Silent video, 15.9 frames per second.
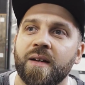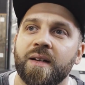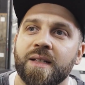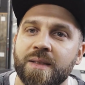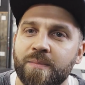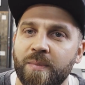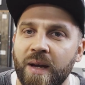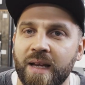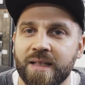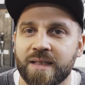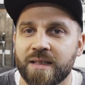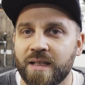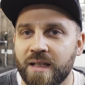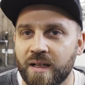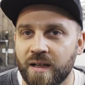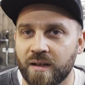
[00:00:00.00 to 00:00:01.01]
space
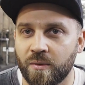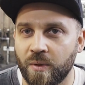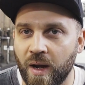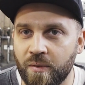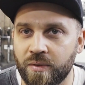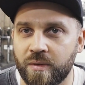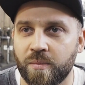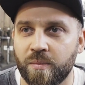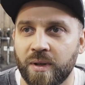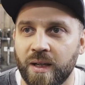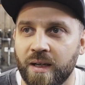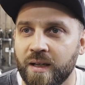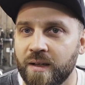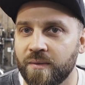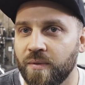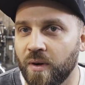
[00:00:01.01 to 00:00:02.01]
needed around the
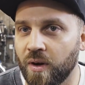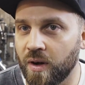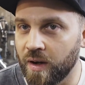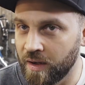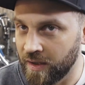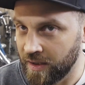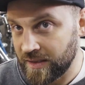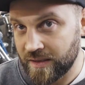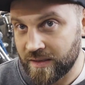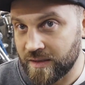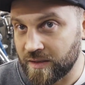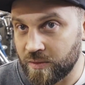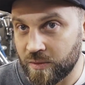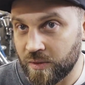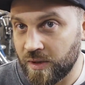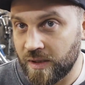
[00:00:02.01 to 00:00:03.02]
building for the
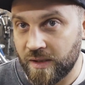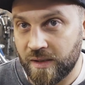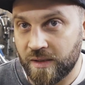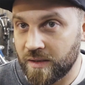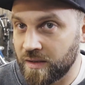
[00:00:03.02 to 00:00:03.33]
school